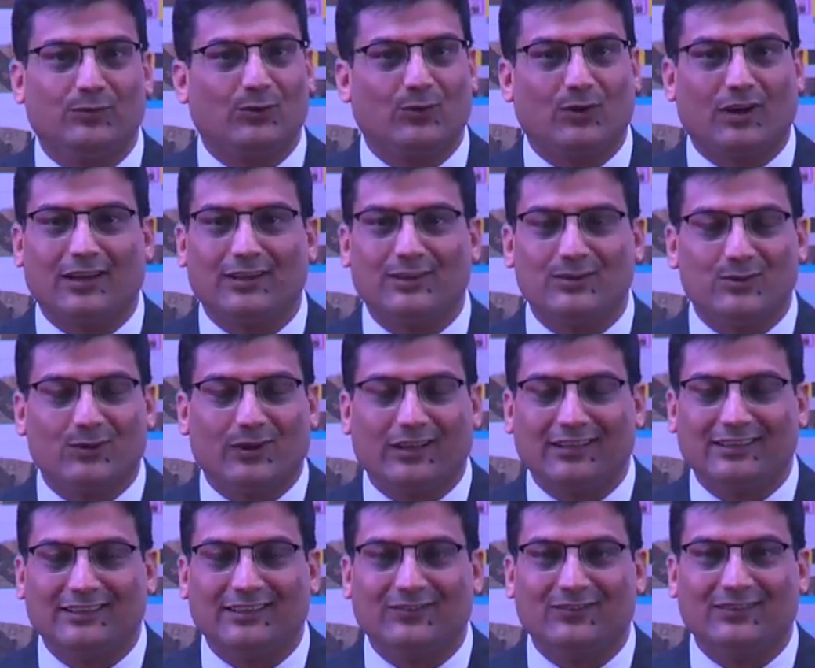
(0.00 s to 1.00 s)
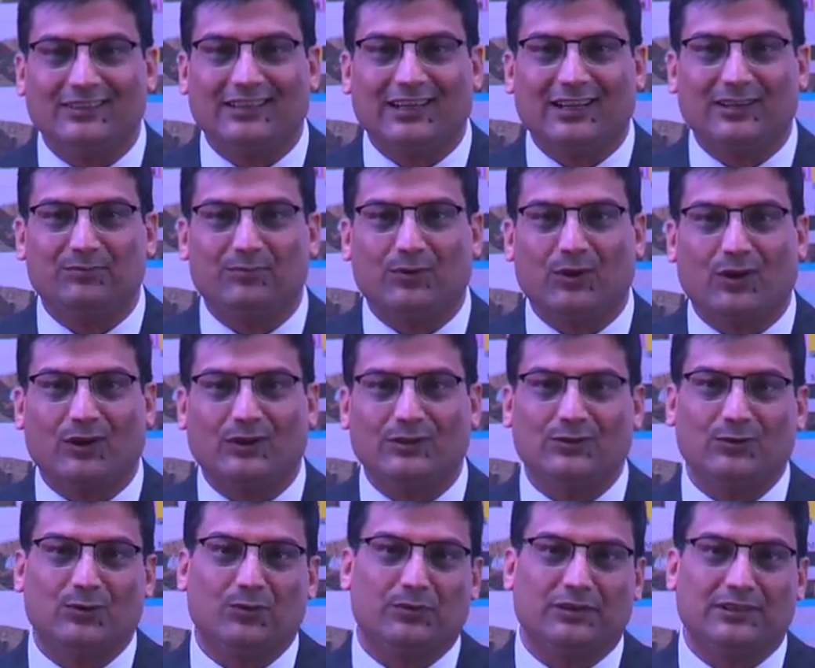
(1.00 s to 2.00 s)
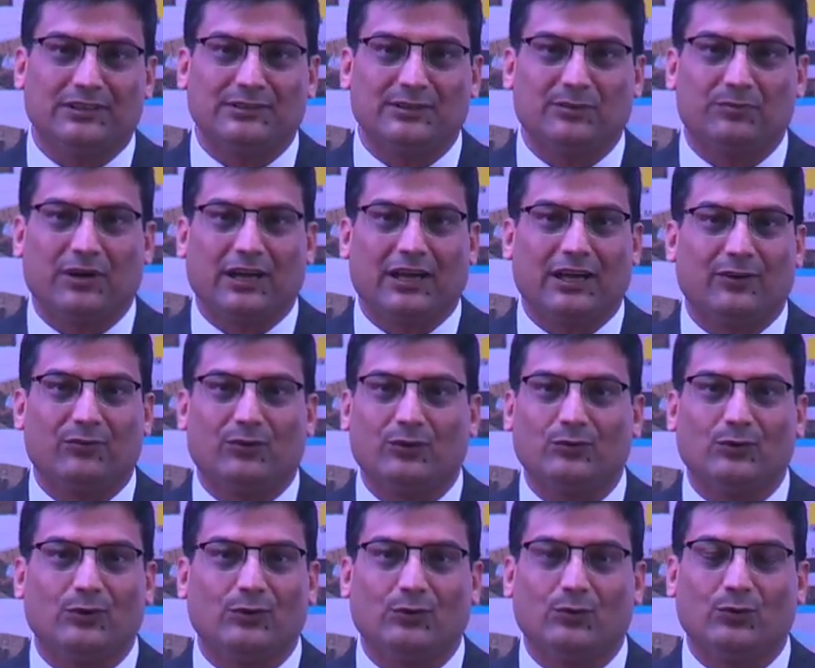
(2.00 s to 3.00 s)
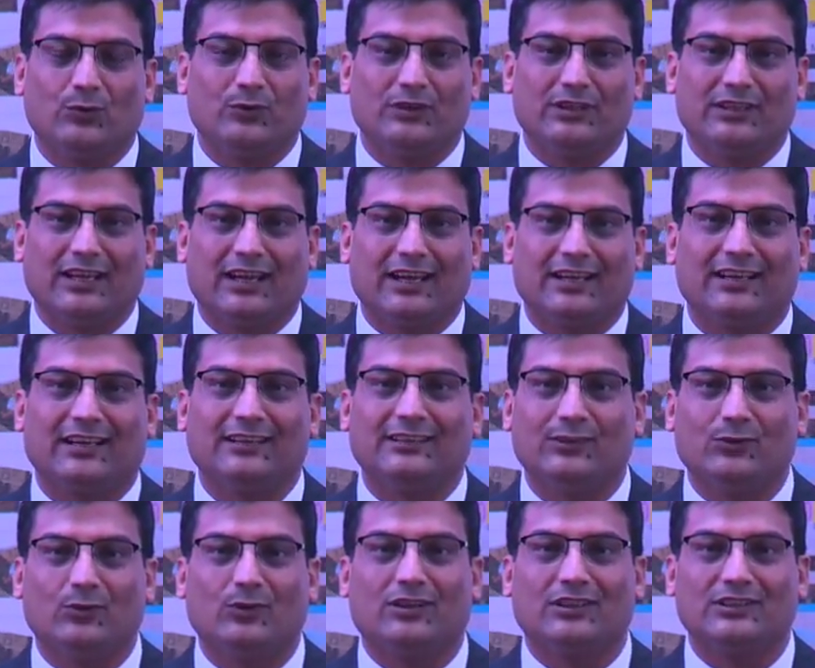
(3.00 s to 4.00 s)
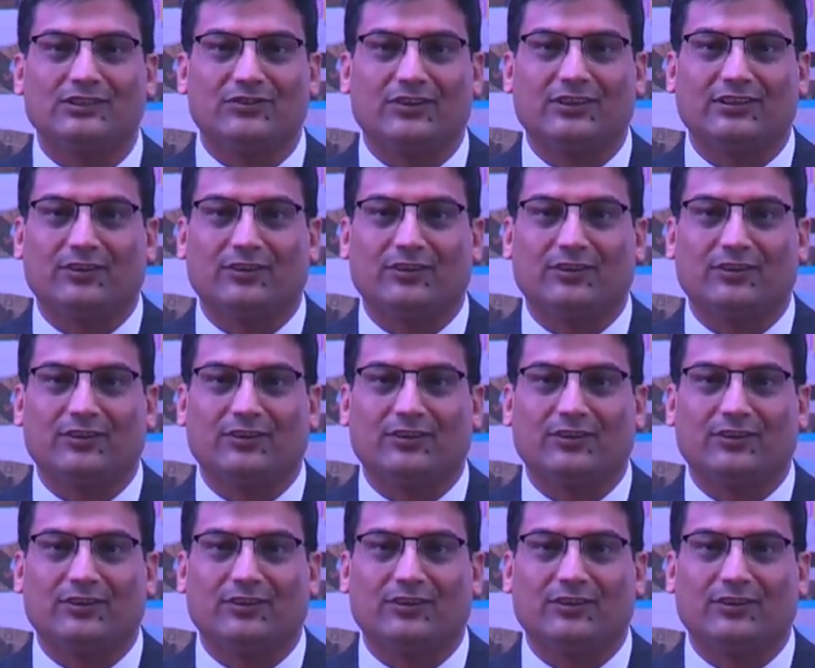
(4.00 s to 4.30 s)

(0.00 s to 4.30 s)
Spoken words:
You can't do anything with that plot. Nobody is a buyer. What will you do with that? I think we'll construct